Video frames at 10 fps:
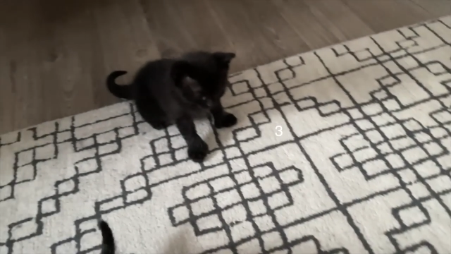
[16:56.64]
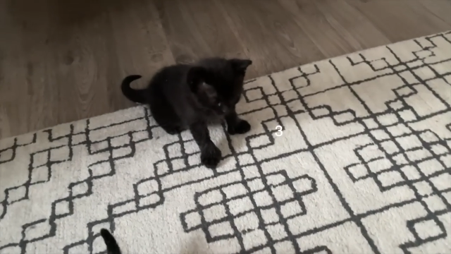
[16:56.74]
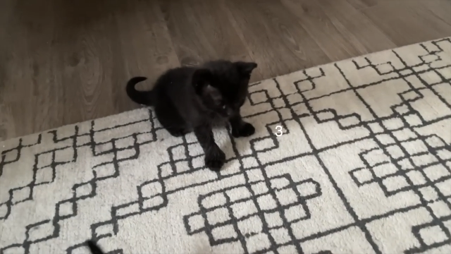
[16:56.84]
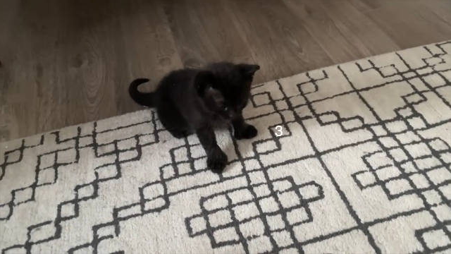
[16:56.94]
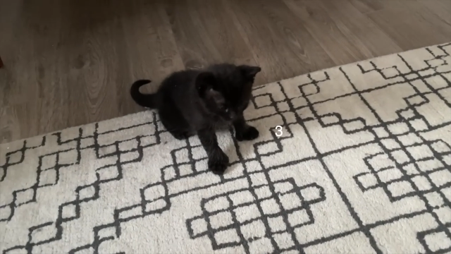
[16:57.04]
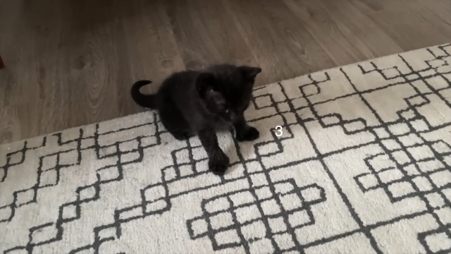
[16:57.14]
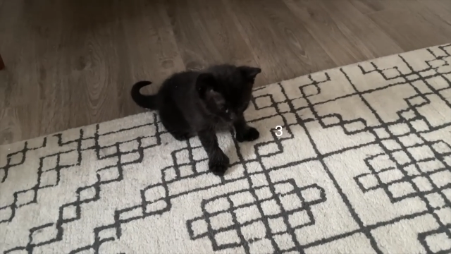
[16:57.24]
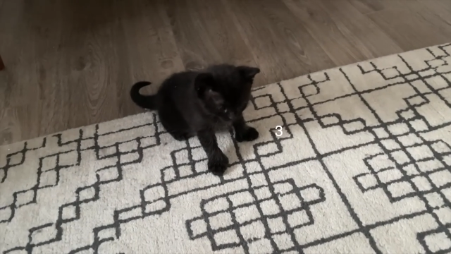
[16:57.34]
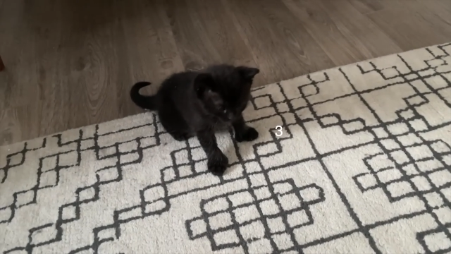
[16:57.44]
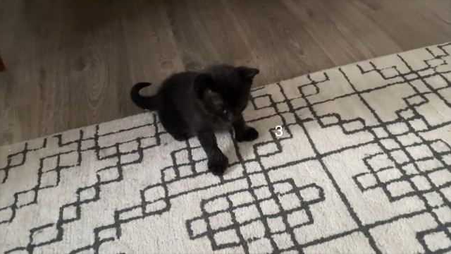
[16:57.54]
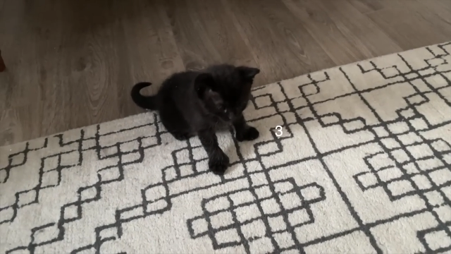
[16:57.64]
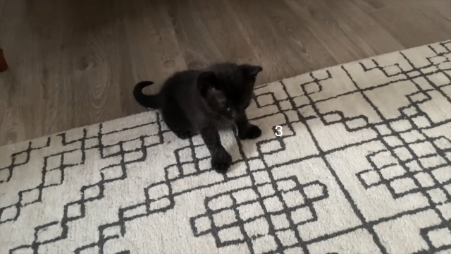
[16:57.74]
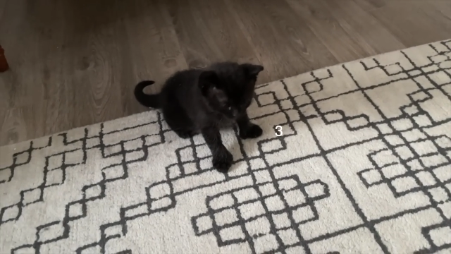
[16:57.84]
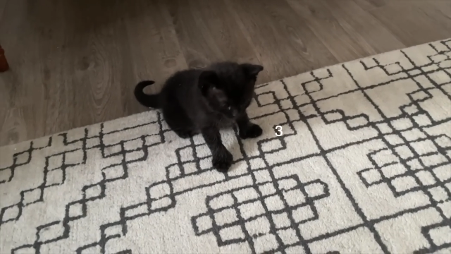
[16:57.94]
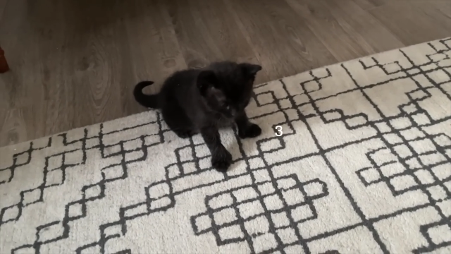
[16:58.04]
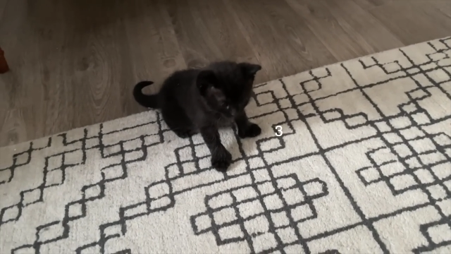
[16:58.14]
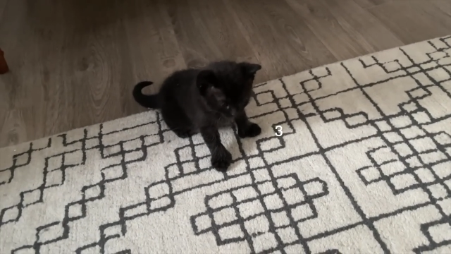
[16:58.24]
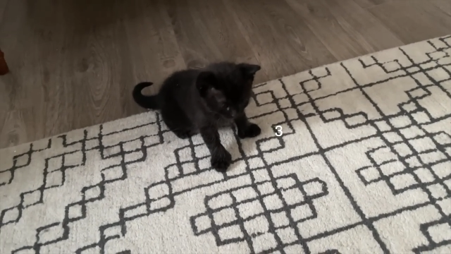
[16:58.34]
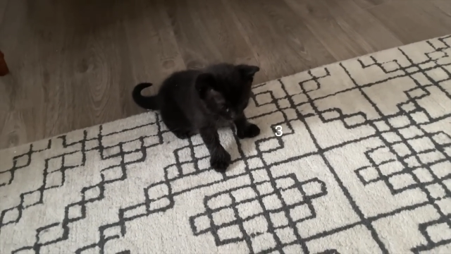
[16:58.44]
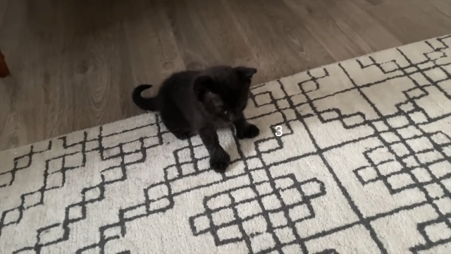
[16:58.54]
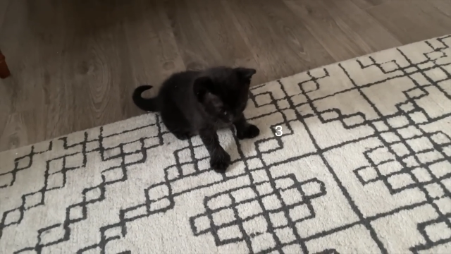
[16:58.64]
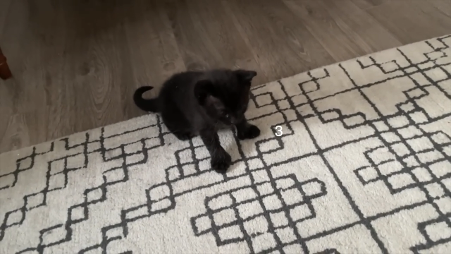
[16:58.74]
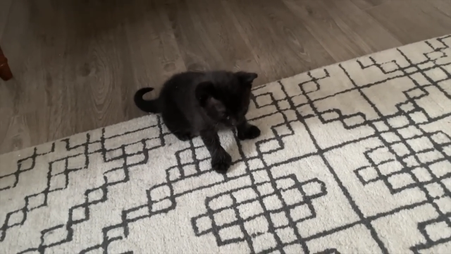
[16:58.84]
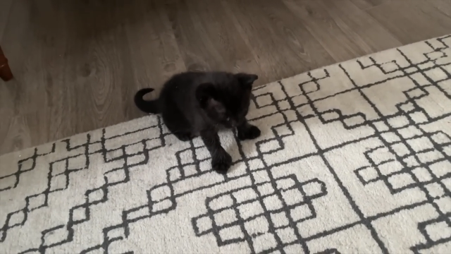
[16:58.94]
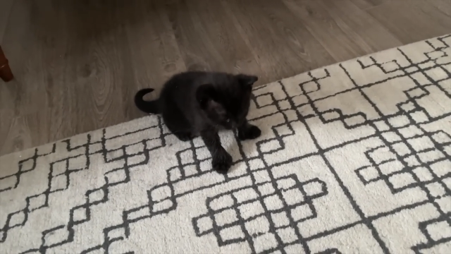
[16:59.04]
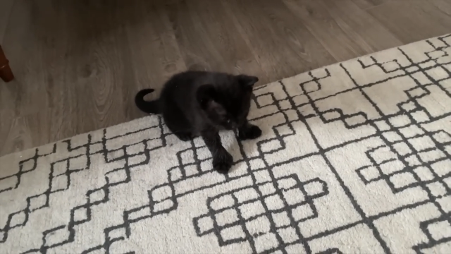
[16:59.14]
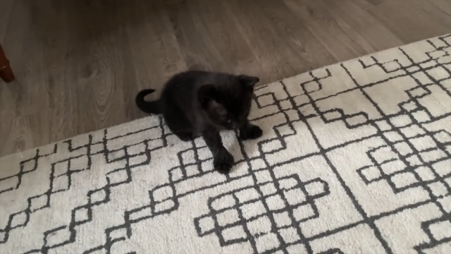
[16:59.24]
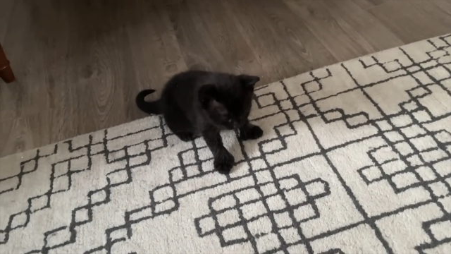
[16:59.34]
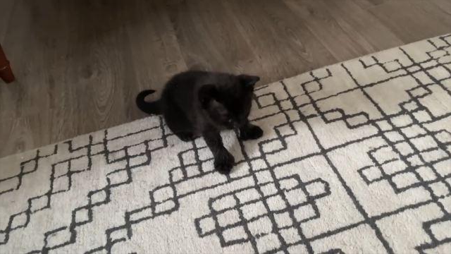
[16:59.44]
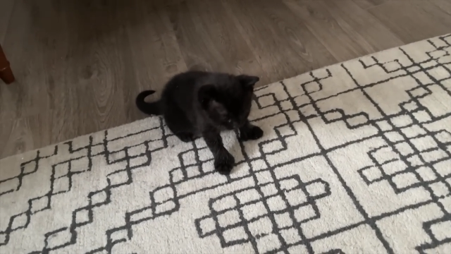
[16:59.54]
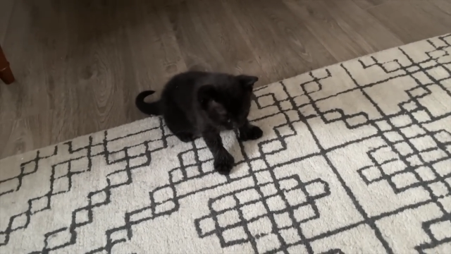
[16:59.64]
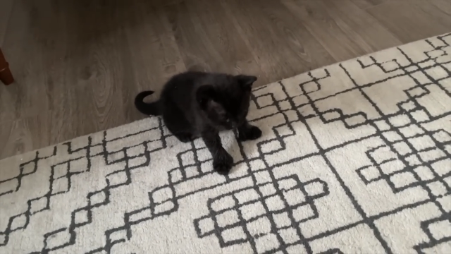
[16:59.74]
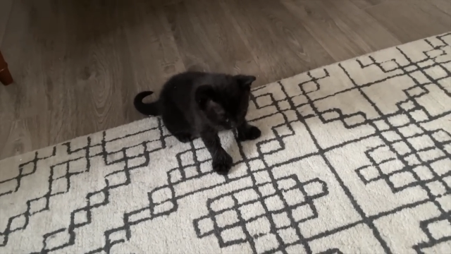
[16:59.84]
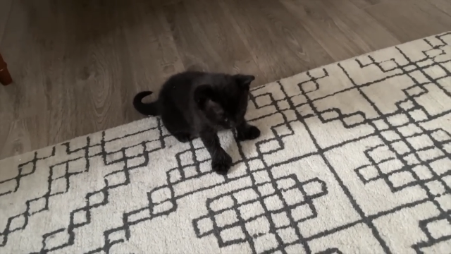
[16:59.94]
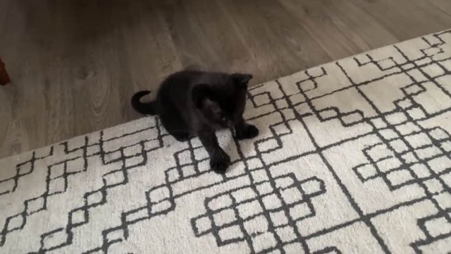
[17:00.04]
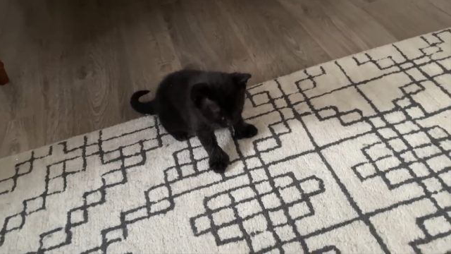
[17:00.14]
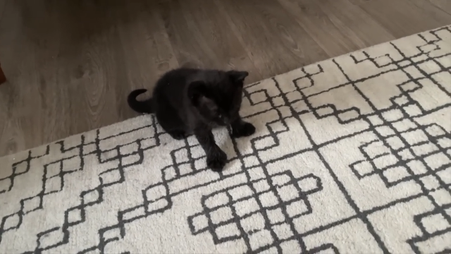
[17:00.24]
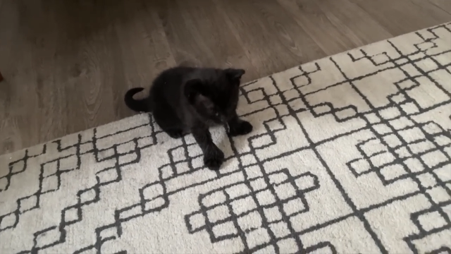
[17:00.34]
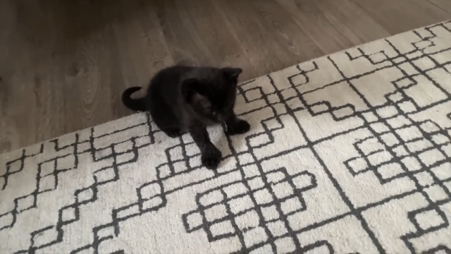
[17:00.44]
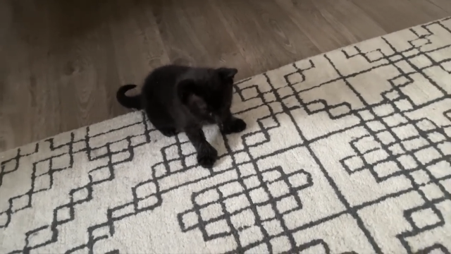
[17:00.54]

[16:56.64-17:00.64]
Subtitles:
[unreadable: no face in view]